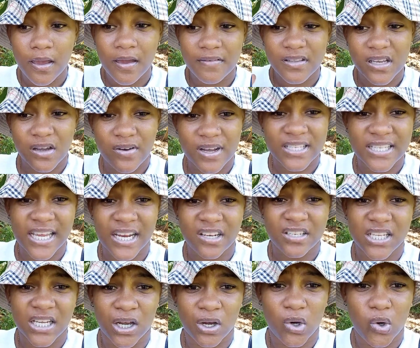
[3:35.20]
take one sinus
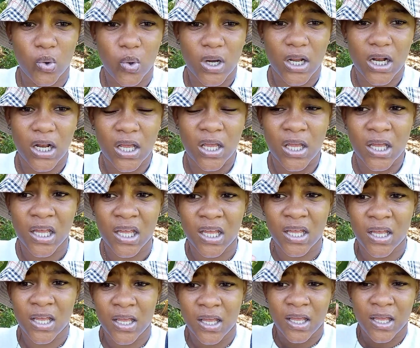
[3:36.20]
and cool
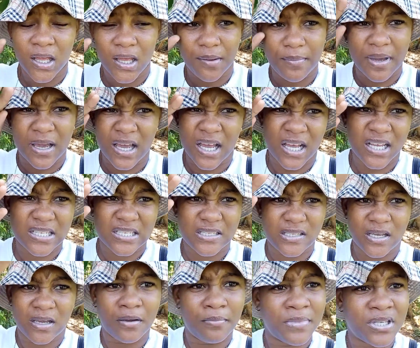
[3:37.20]
because
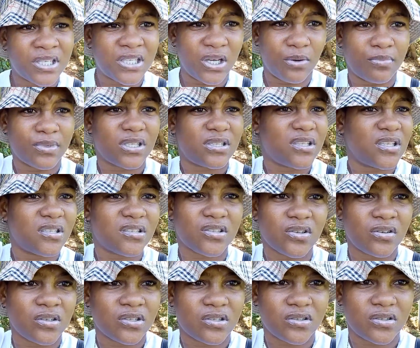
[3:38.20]
me st my still
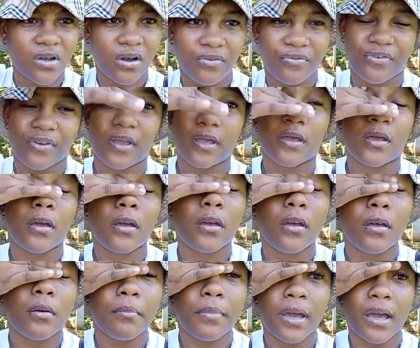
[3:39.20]
sound stuffy
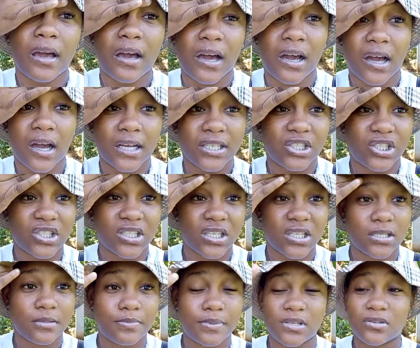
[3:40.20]
my heart
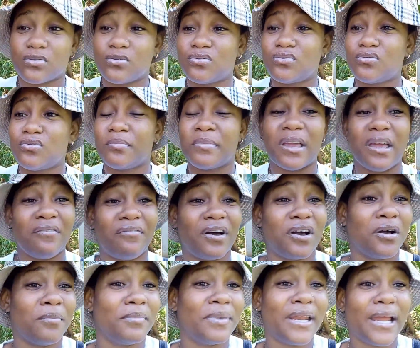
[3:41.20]
jesus please I don't know me ever
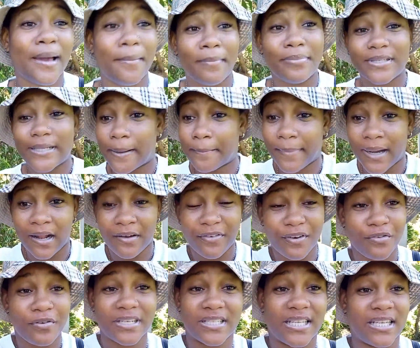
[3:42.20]
got me not tap ball for the
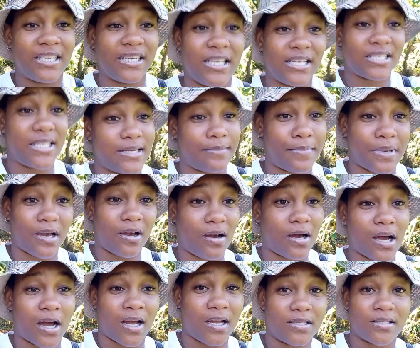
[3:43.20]
rest of the day so me I got
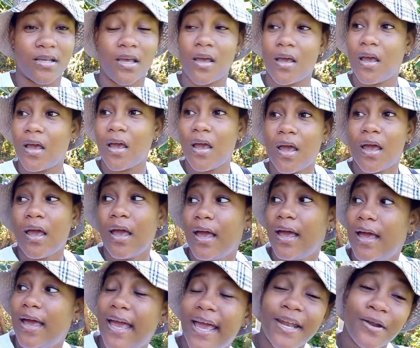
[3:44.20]
heart
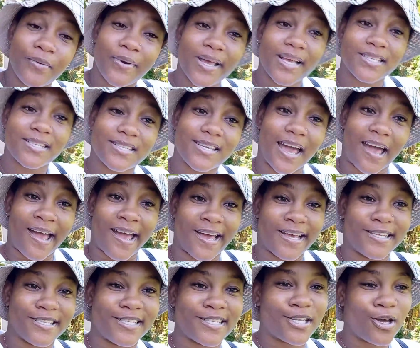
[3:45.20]
anyways
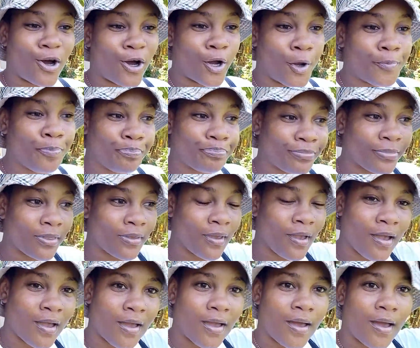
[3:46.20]
guys so
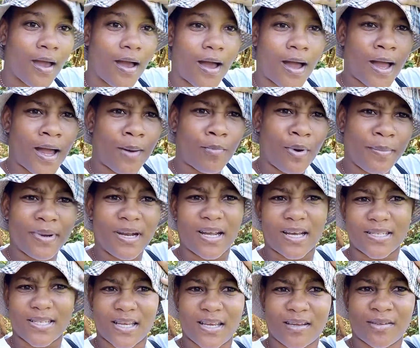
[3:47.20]
um what me I
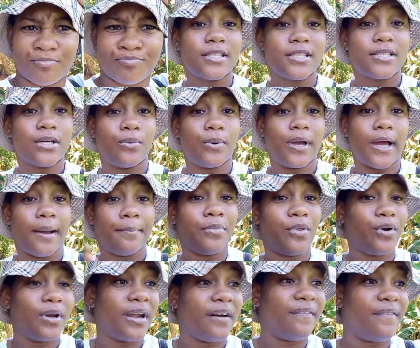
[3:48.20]
say so we, i'm
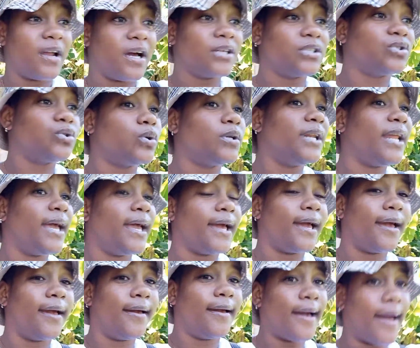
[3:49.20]
doing a vlog today
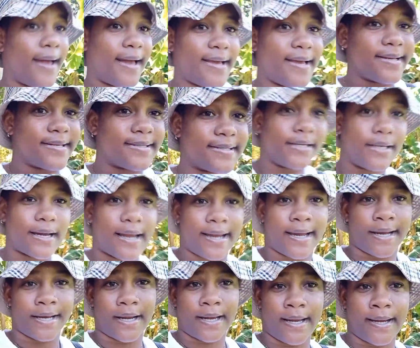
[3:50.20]
guys
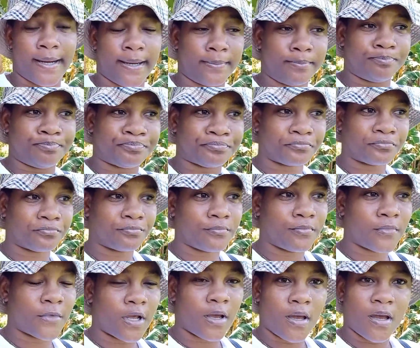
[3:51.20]
and um
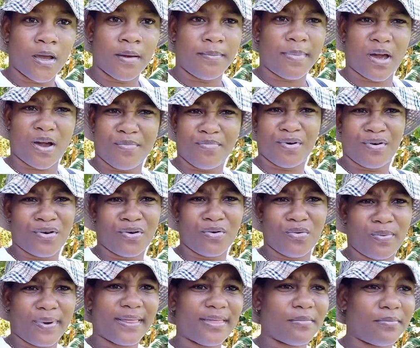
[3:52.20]
i gonna bring you
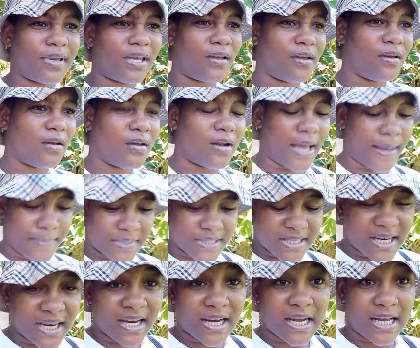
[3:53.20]
with me like me said
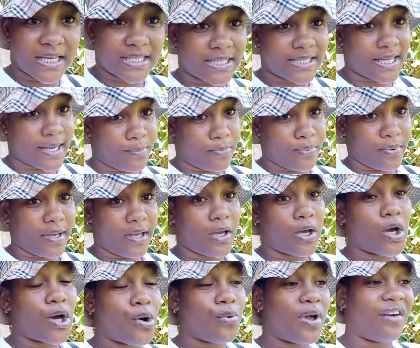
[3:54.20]
they not stop we
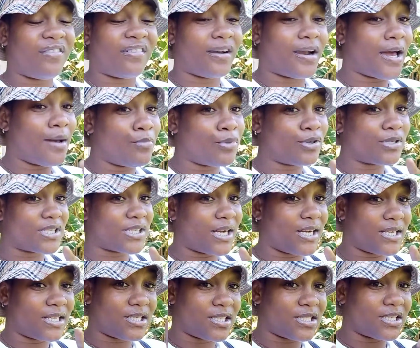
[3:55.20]
we have a lot more
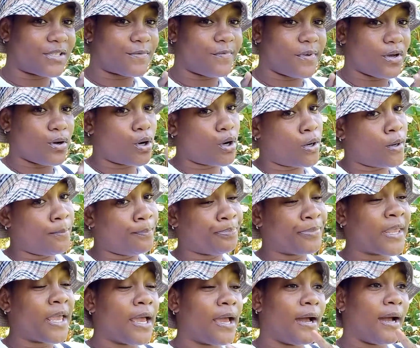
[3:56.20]
challenges to come
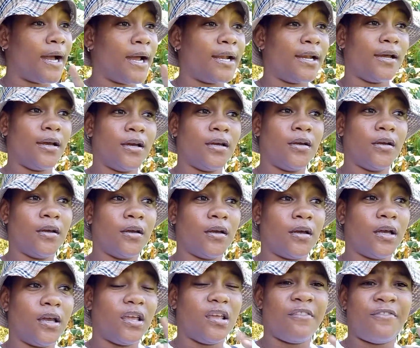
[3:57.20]
and
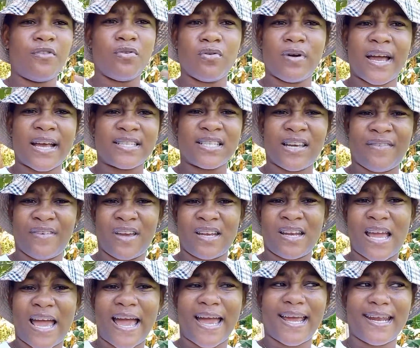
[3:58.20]
if you guys have any
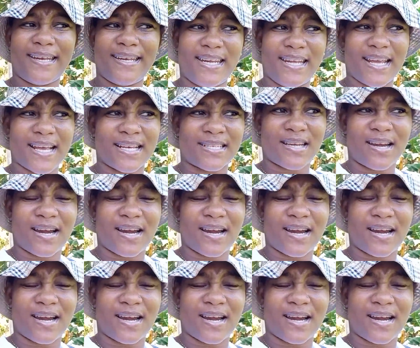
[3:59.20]
ideas or